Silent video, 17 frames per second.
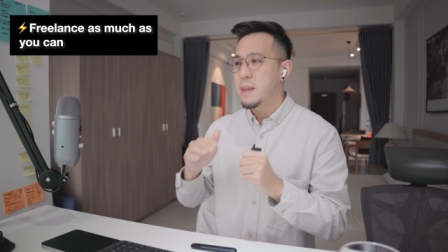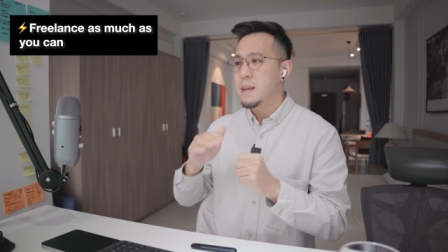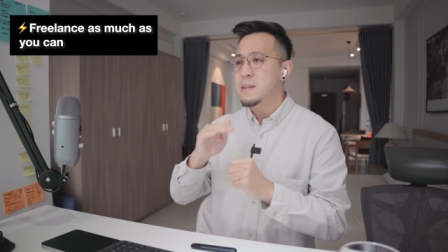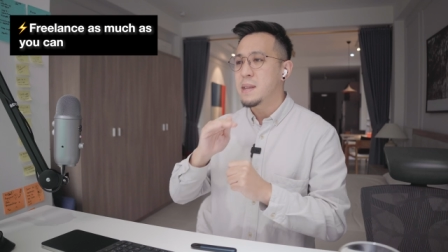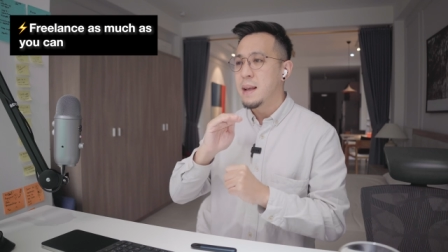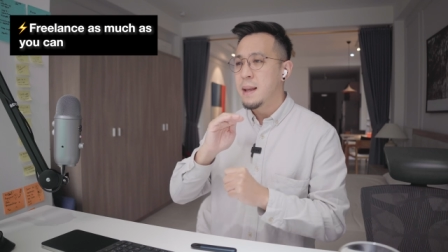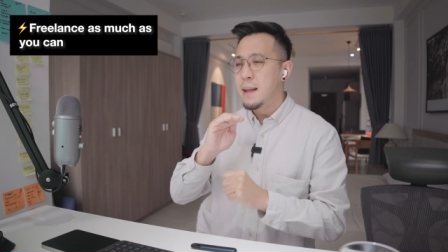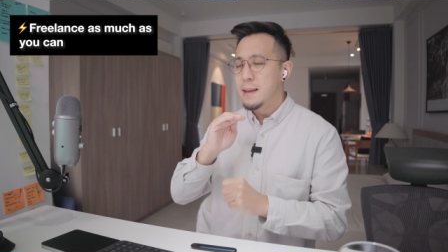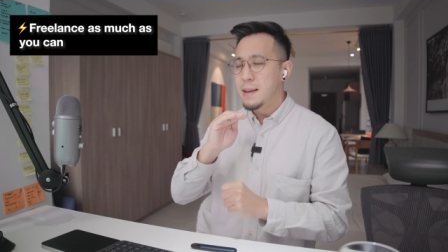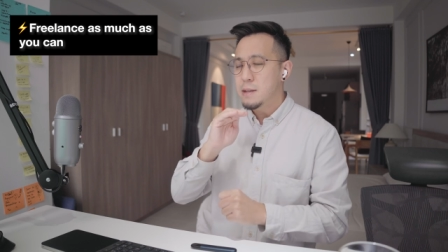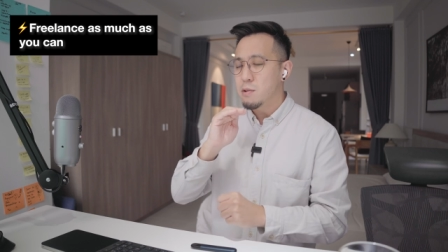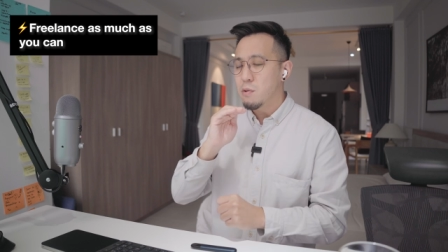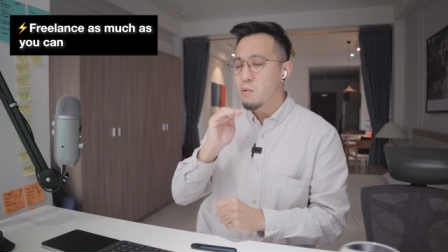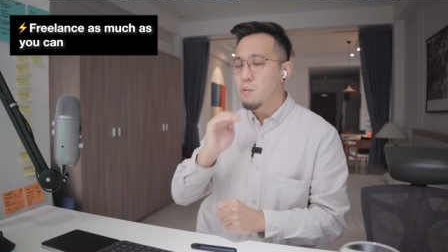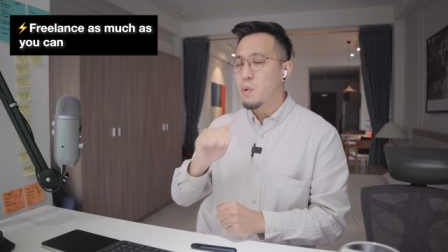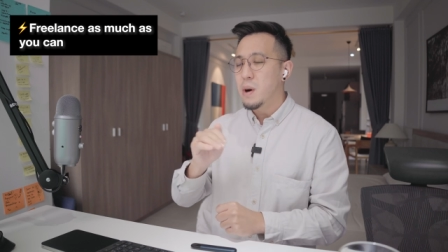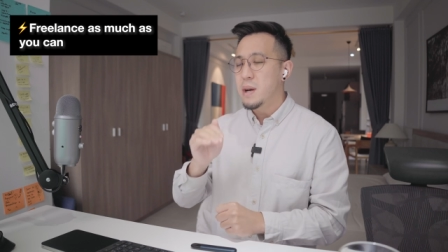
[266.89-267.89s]
There's, there's
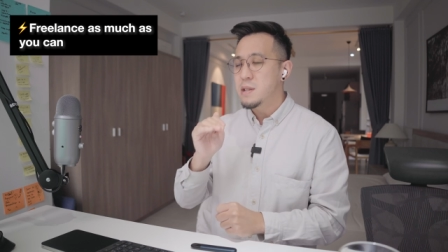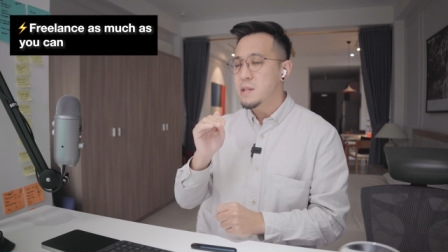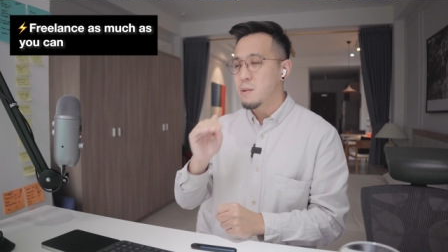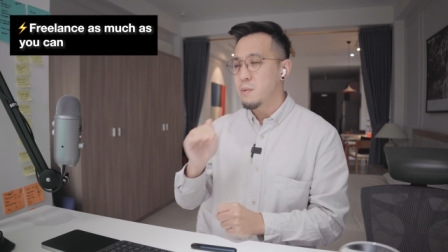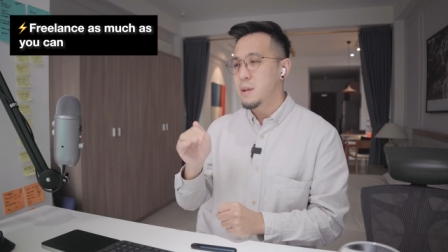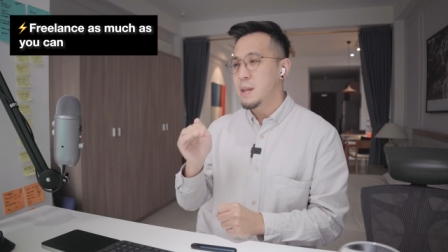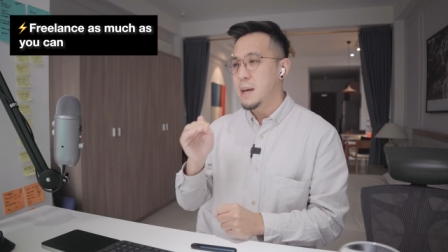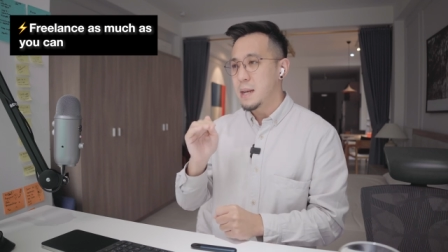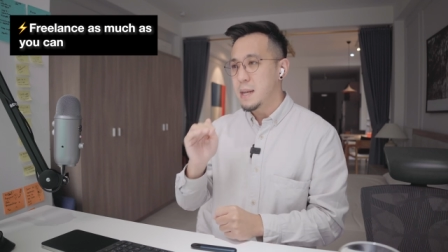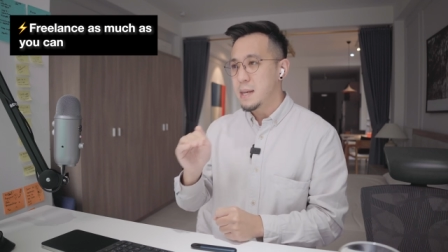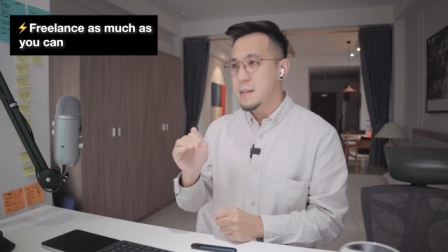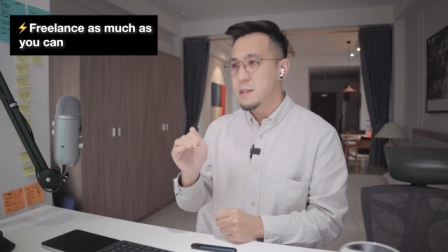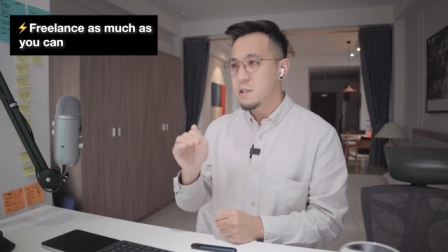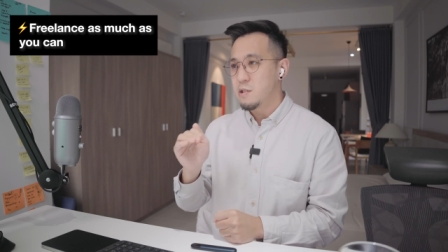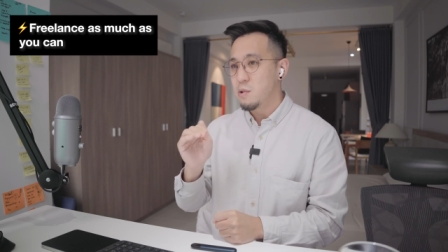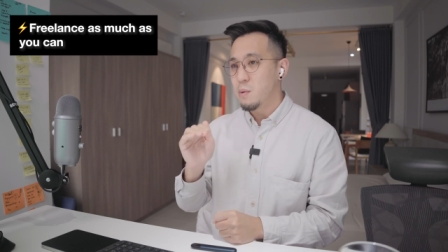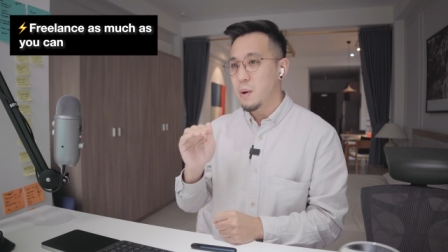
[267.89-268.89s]
always someone that
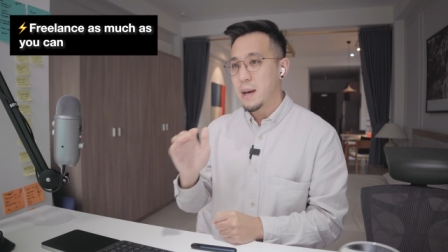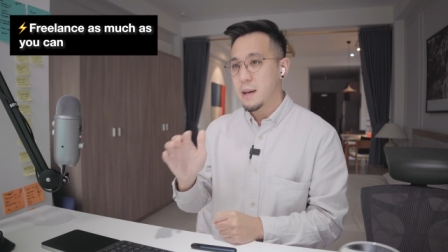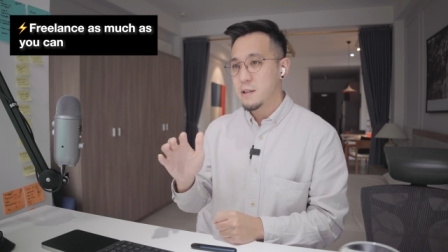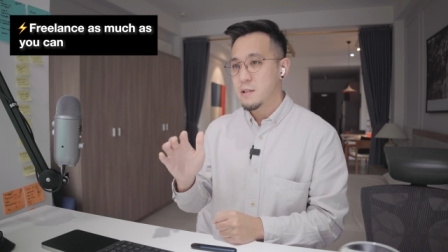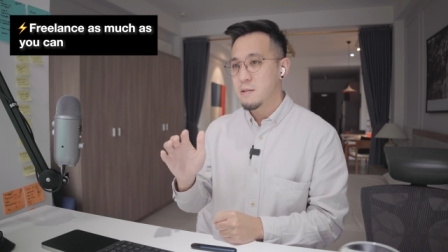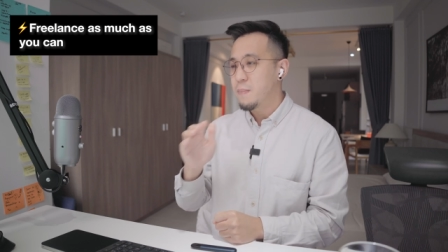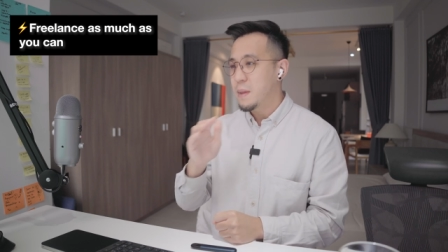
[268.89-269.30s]
needs U X.